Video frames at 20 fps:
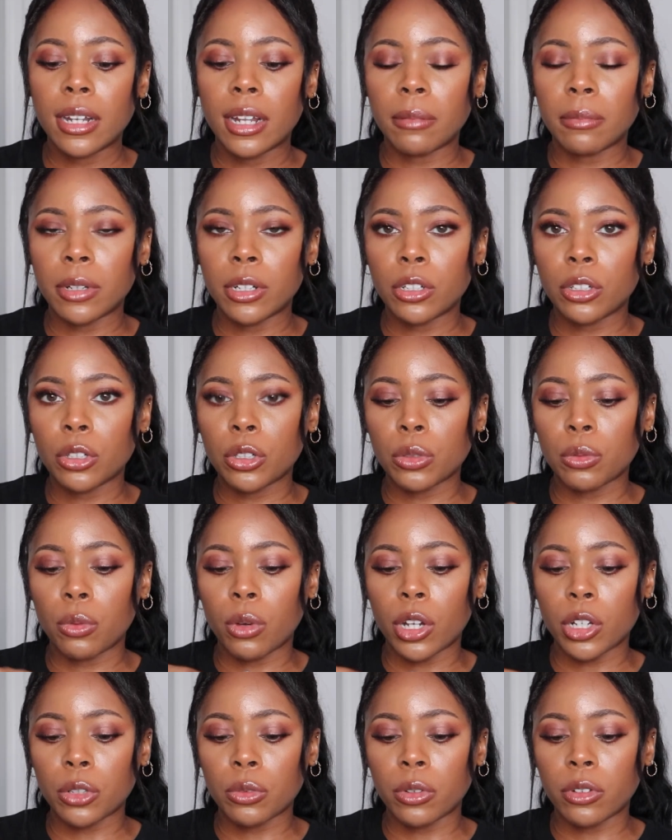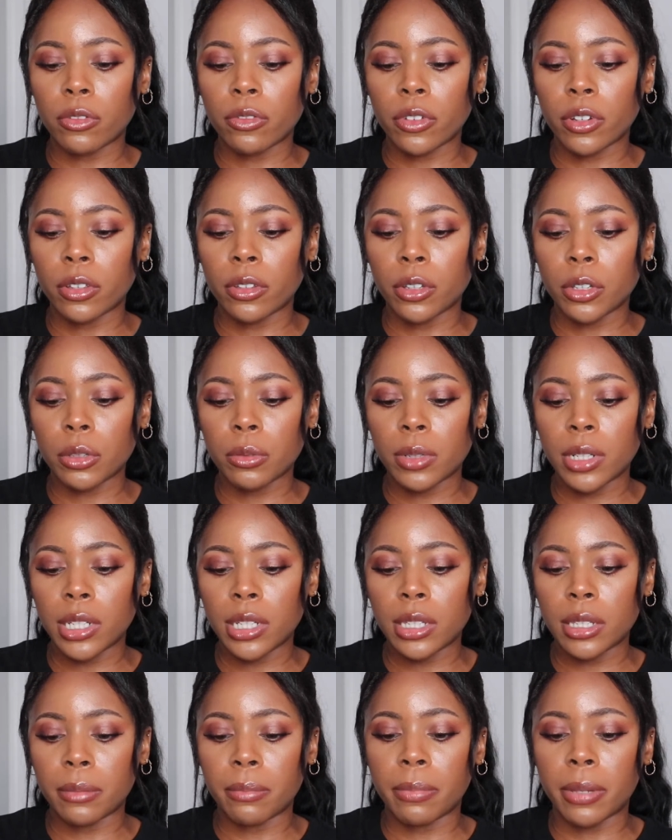I'm gonna swatch one for you. This one
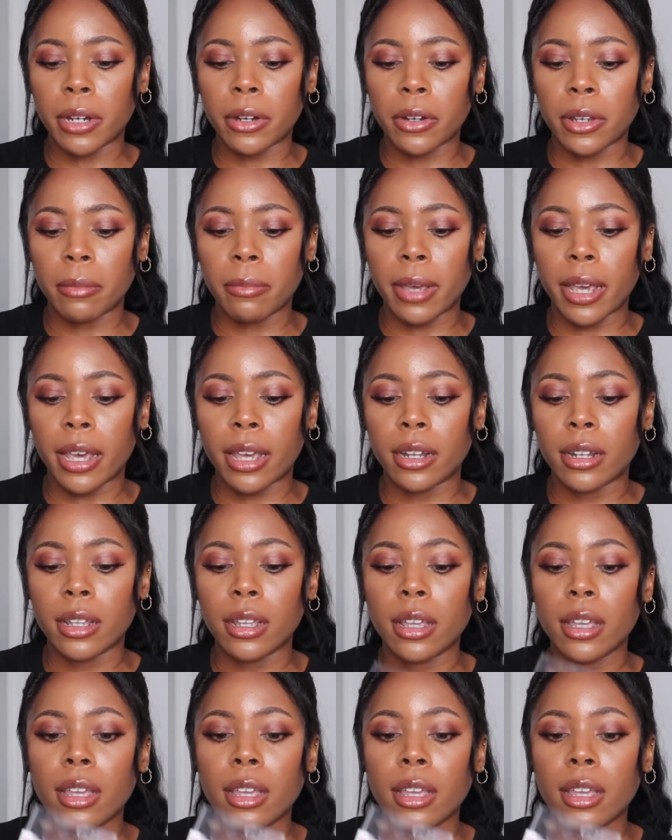is berry bad.